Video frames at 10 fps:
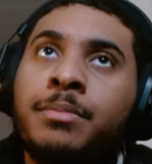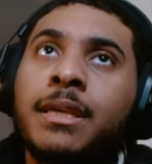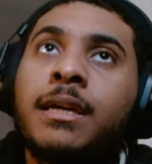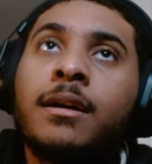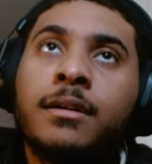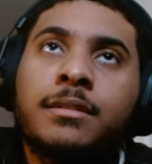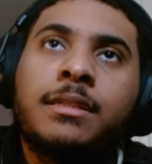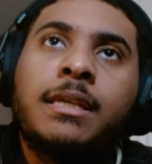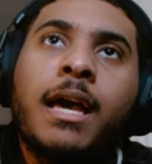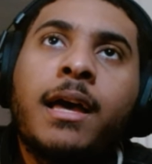because
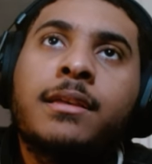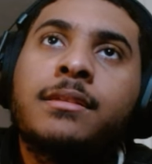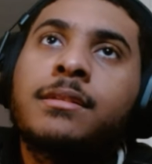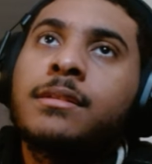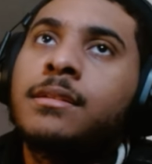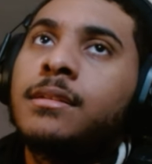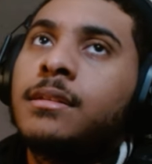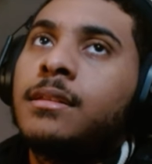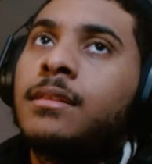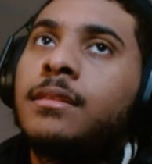he has
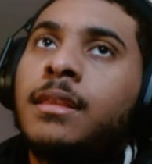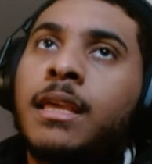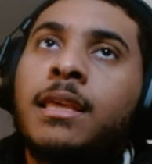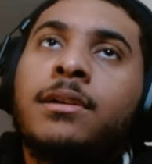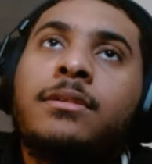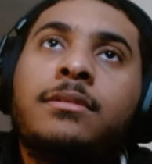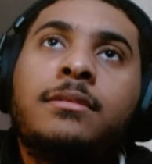the heal,